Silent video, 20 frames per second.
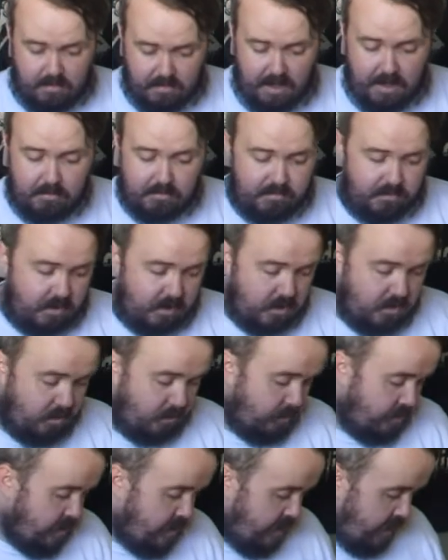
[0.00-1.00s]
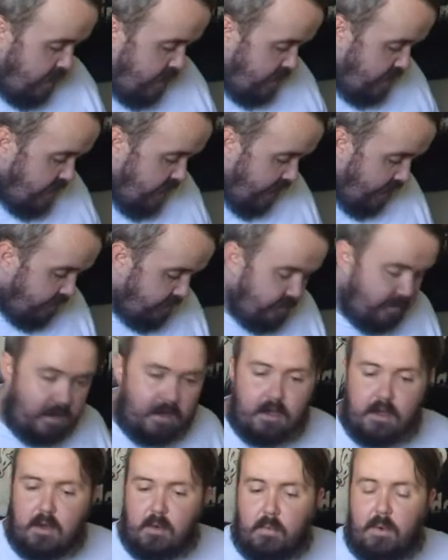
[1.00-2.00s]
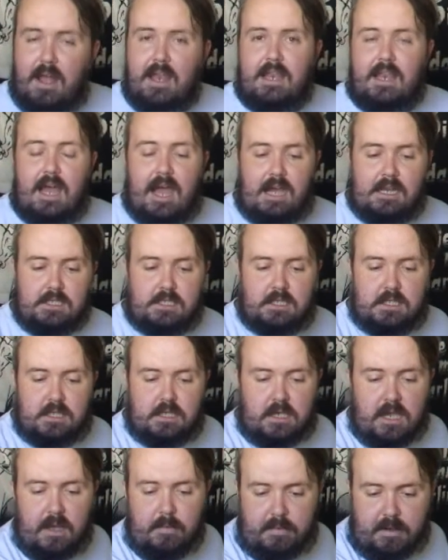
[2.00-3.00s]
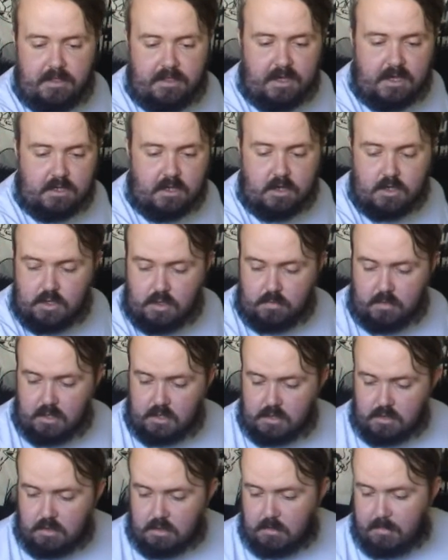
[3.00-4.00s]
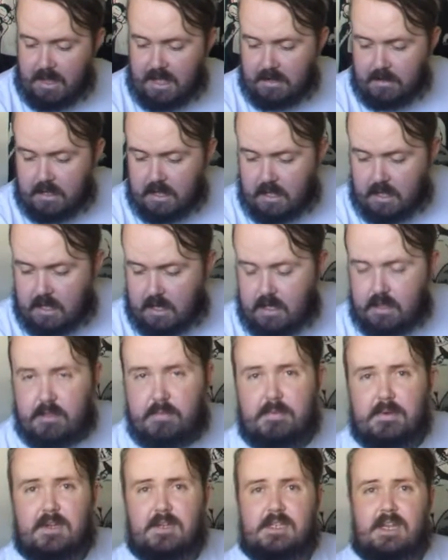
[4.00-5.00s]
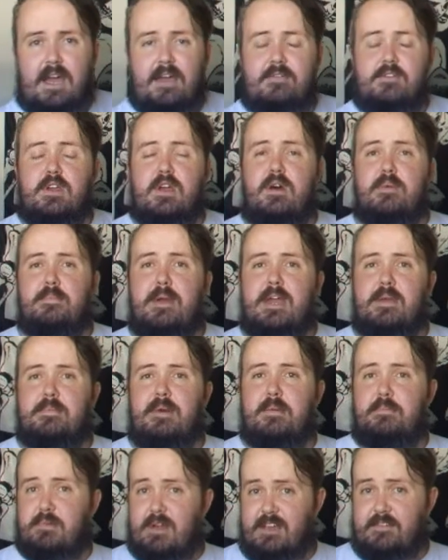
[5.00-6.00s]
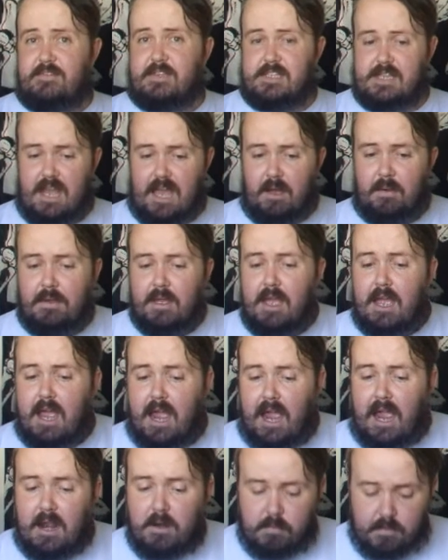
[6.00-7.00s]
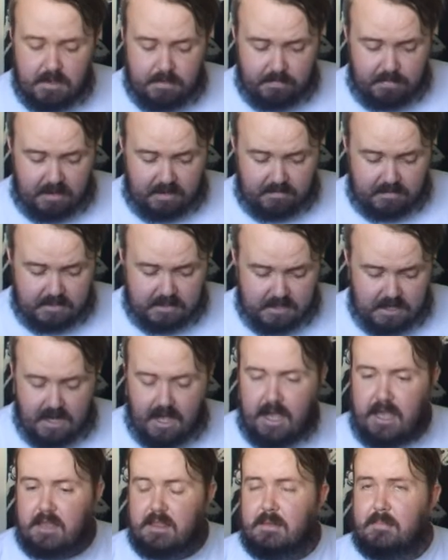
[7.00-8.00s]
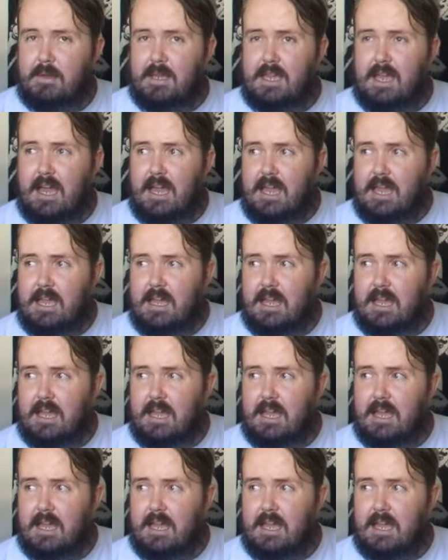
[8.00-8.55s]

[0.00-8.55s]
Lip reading: So that was really cool. Now, one last couple of things I do want to talk about is because I have to go and make my breakfast now. And with breakfast today, it's going to be